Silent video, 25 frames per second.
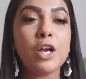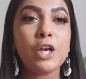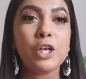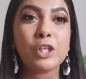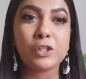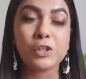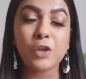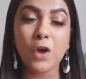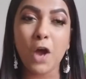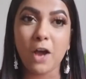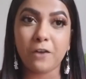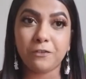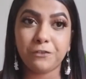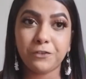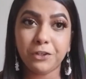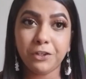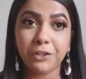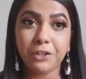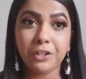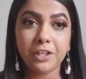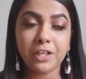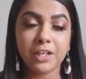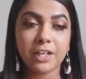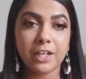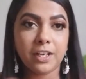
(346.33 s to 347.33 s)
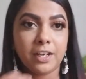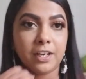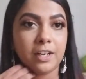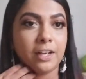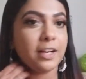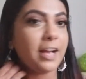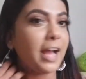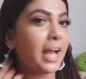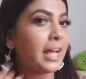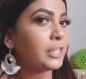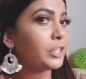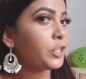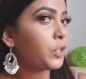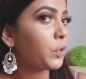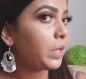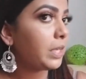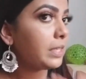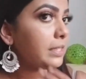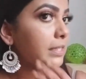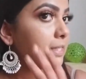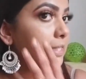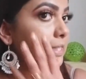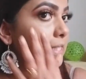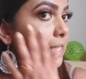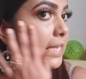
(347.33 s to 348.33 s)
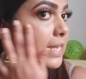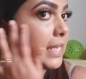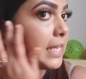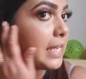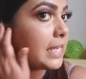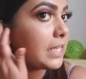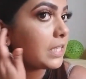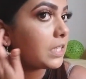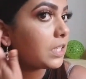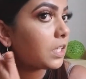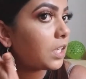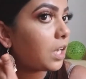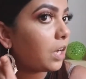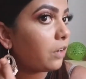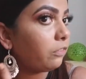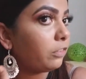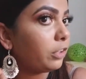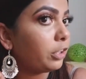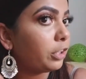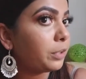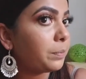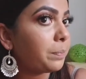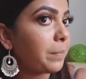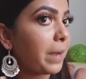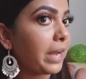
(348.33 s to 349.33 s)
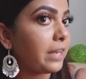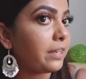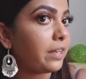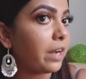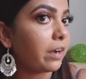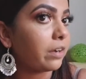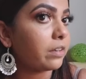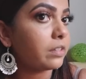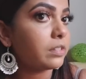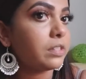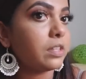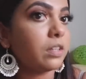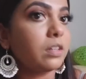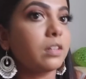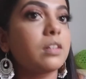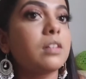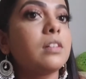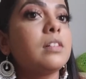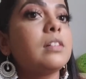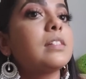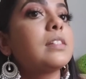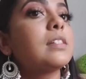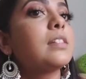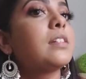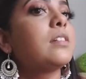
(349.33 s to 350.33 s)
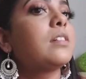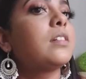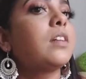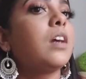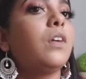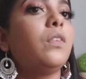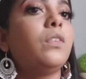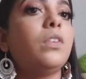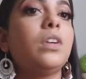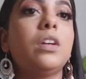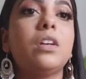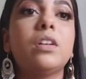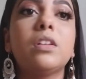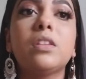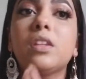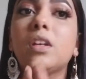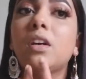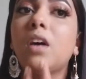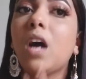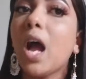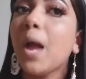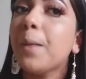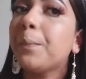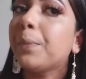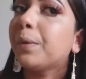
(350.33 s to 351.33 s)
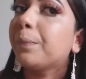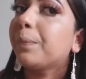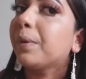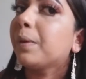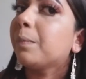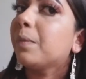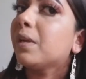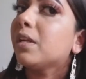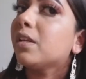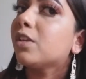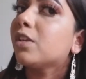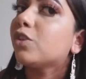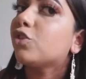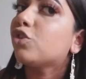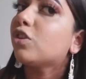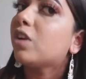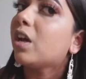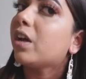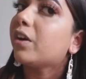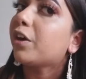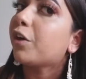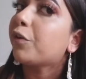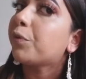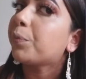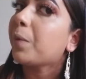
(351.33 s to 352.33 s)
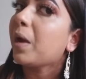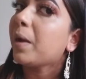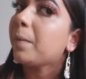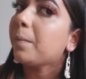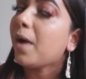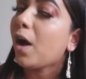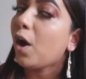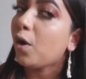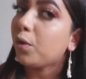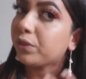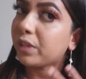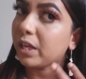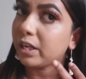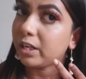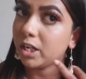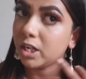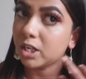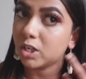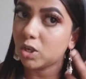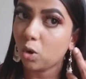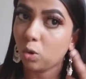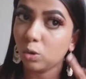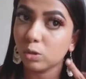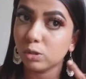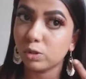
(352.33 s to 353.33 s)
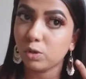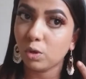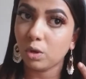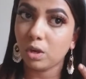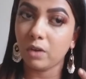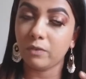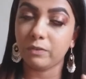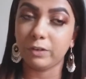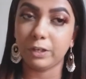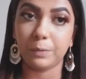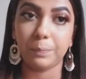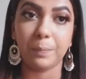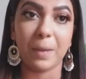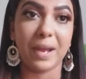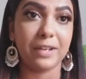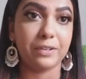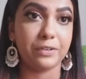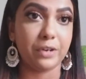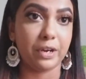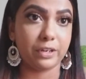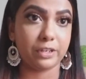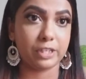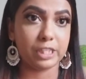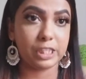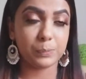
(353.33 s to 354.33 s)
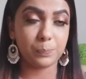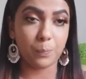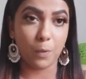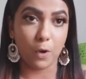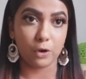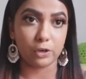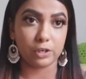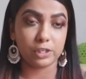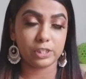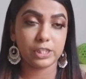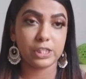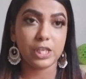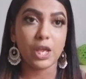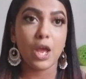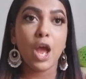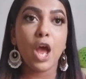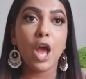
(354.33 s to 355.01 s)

So after, as you can see, it covered my dark circles, it covered the hyperpigmentation around my mouth, and it also covered my dark spots.